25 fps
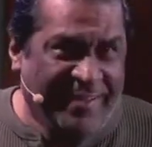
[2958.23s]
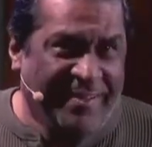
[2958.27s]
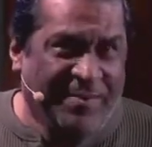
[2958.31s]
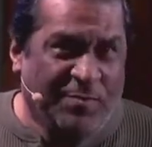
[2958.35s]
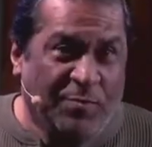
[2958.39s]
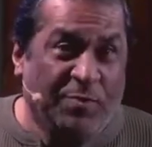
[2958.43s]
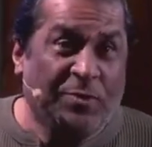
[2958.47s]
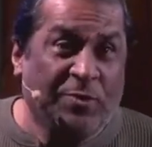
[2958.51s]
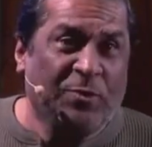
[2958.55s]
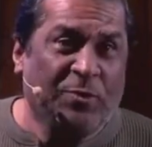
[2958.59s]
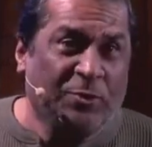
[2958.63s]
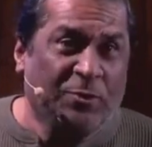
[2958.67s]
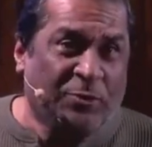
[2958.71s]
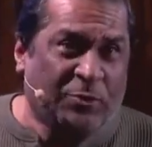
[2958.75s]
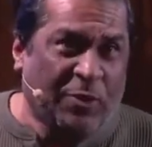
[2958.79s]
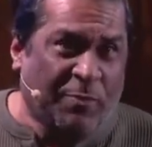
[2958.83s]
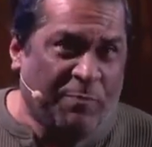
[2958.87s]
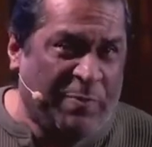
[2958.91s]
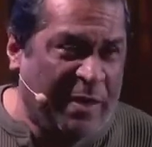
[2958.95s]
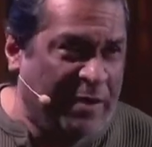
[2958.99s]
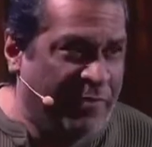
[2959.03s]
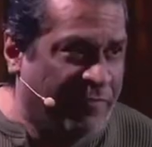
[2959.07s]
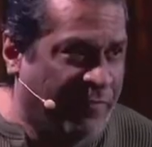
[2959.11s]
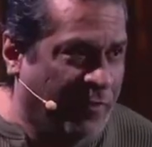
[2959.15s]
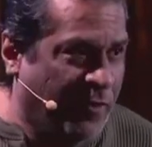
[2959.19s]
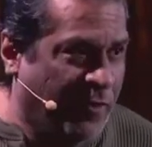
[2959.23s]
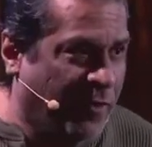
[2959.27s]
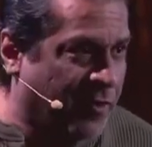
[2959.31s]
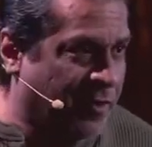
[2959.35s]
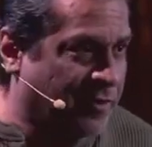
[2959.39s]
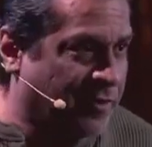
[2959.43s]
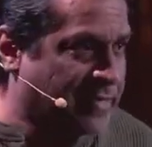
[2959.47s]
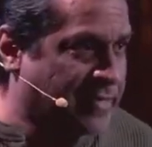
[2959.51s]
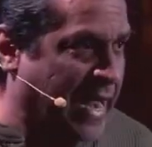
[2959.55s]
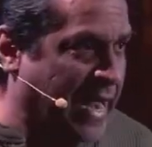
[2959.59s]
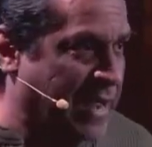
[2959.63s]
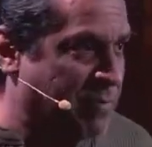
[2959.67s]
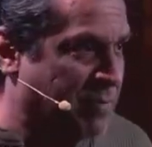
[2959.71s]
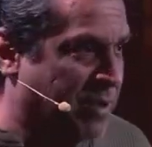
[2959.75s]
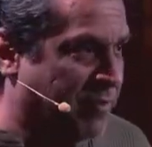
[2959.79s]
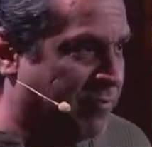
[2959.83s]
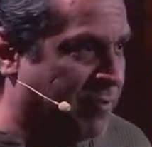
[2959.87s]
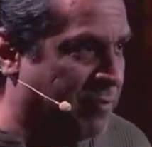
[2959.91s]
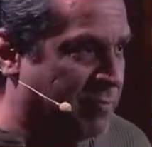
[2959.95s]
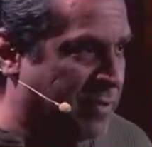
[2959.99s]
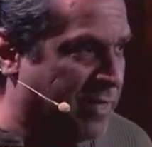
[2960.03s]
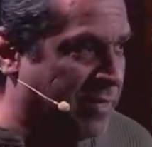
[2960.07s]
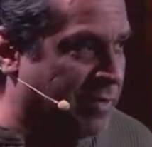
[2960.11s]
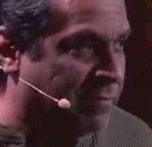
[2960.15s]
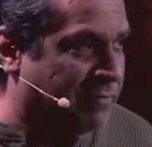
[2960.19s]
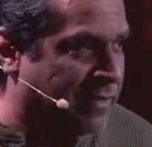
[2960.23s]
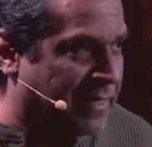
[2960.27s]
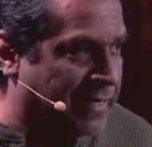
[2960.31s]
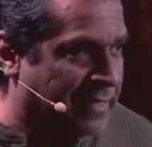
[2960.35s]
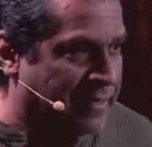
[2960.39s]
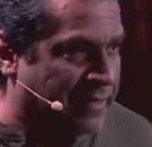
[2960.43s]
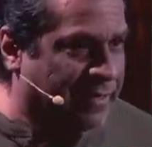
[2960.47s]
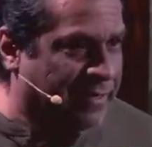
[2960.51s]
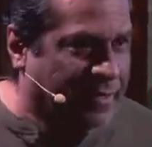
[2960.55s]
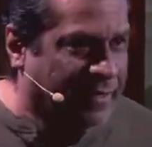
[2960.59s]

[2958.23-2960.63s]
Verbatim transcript: are you shopping for? Timer for me or what?